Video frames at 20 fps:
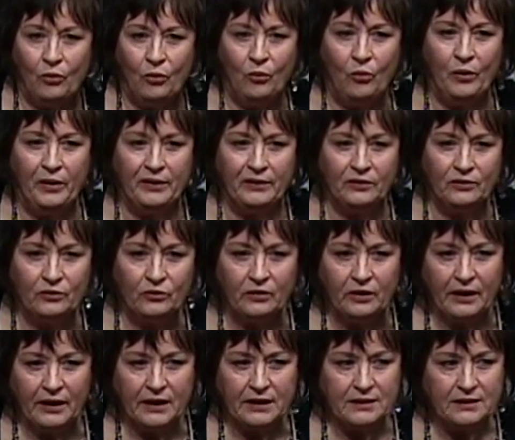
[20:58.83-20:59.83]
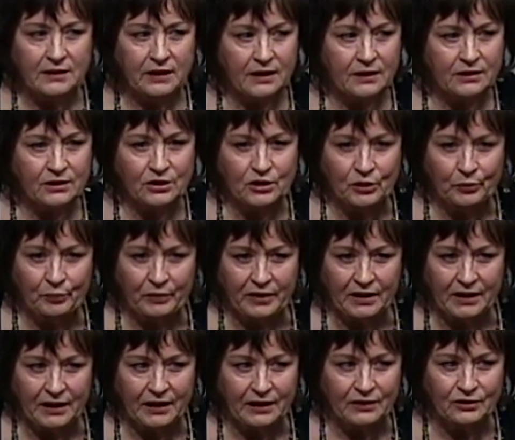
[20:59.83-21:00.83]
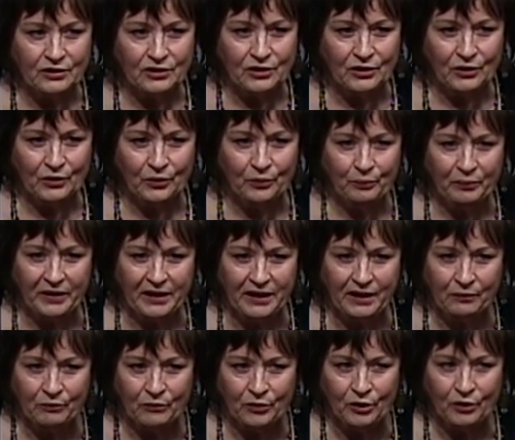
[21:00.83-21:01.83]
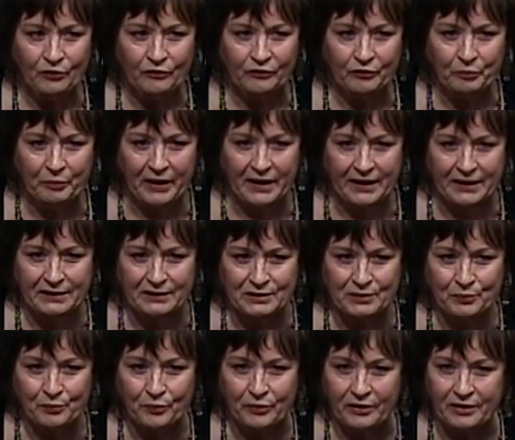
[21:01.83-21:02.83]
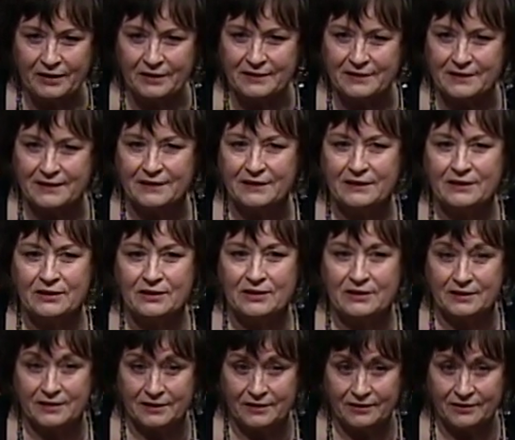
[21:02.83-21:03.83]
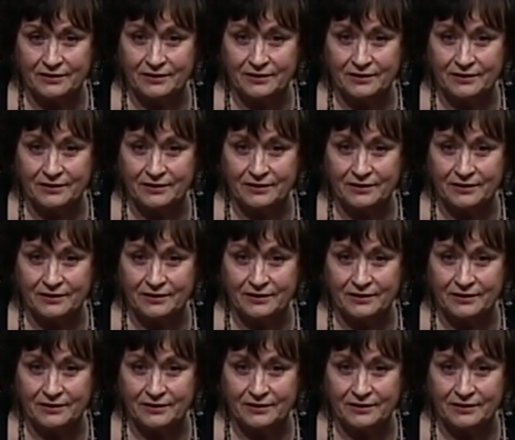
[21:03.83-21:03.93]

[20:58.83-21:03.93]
when the Lord asks us to begin to be moved by His presence